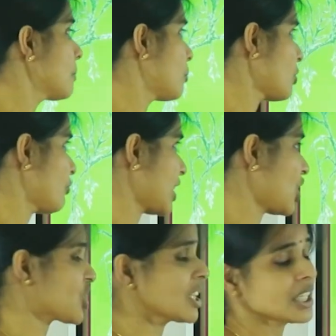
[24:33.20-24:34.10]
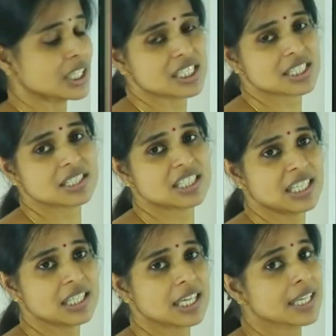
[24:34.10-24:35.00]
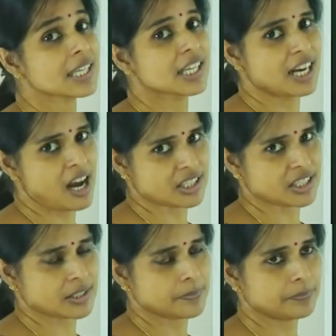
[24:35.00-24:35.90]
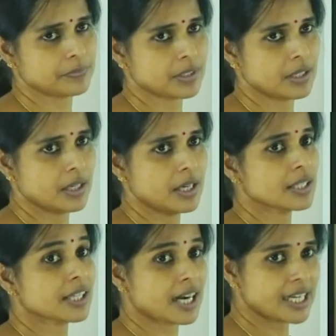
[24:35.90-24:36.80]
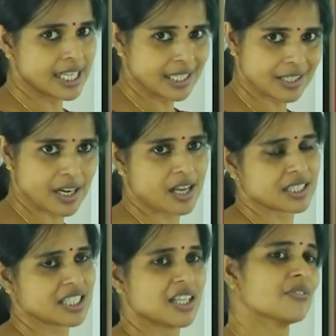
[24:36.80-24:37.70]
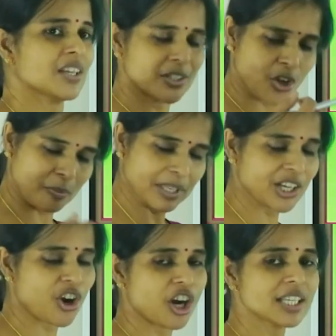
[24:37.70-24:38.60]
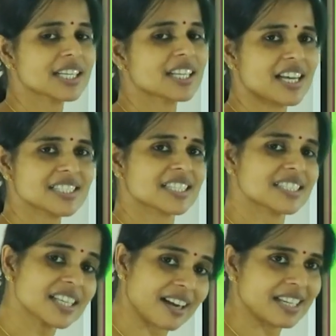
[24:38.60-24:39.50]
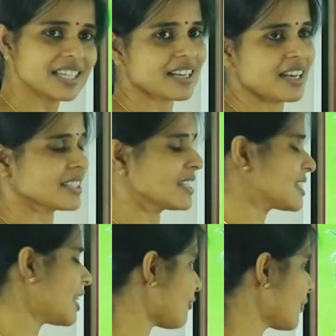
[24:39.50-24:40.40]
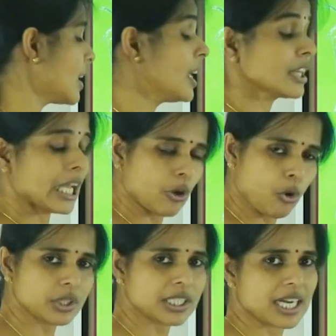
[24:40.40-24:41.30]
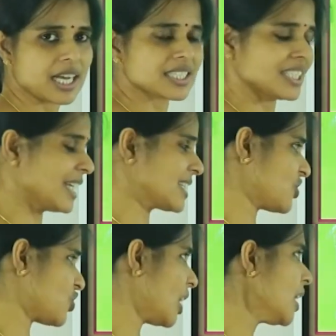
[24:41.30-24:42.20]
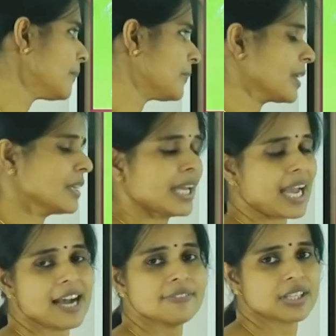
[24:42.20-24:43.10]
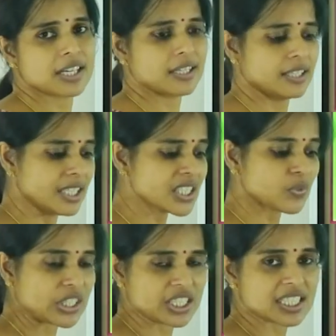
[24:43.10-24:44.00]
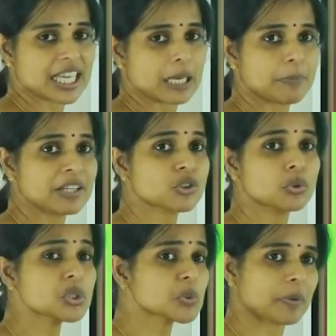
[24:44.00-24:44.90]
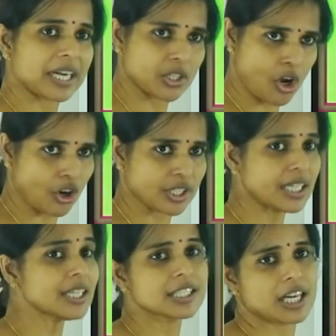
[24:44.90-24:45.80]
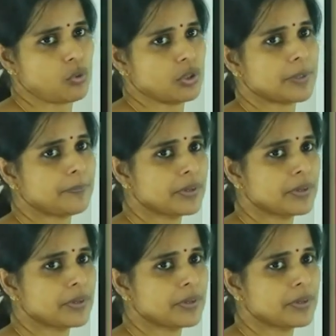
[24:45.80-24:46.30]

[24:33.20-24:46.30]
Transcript: modification is seen in grass. The running grass, we normally call the grass as a running grass itself. The lawn grass, etc., they have the runners which is helping to spread on the ground.